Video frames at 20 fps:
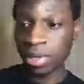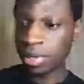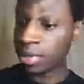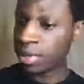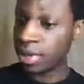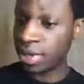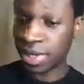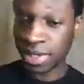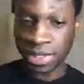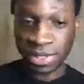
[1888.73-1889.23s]

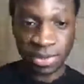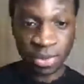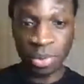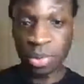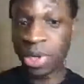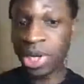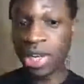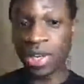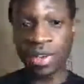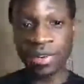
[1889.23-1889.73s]
It's
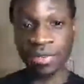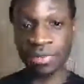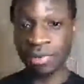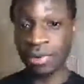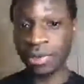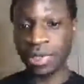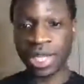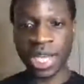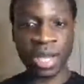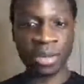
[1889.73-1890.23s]
really a
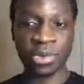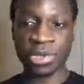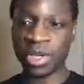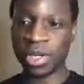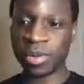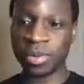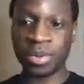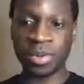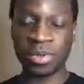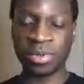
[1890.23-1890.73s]
full-time
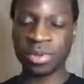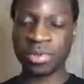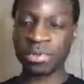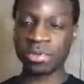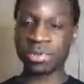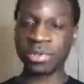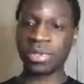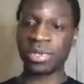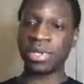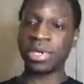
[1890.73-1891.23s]
job.
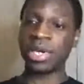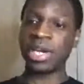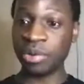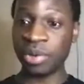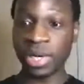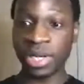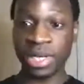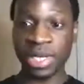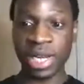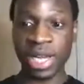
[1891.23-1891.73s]
And you
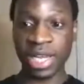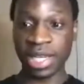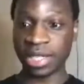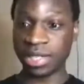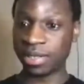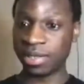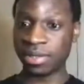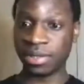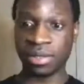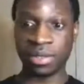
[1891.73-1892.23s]
have to do
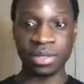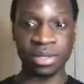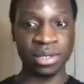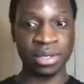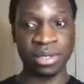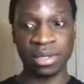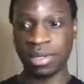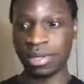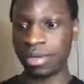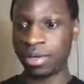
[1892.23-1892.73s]
it like
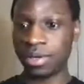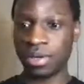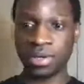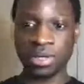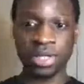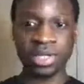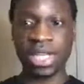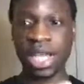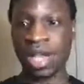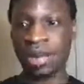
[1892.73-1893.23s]

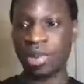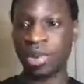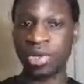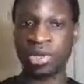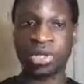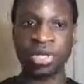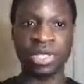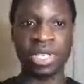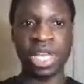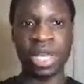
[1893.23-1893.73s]
all the
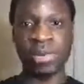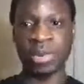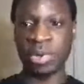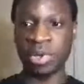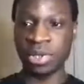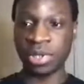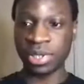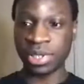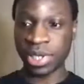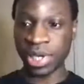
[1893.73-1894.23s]
time, all the
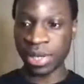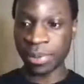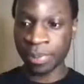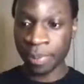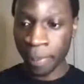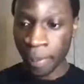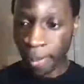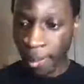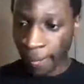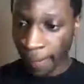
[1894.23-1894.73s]
time, all the
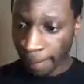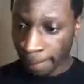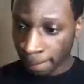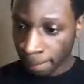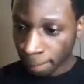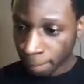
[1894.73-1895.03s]
time.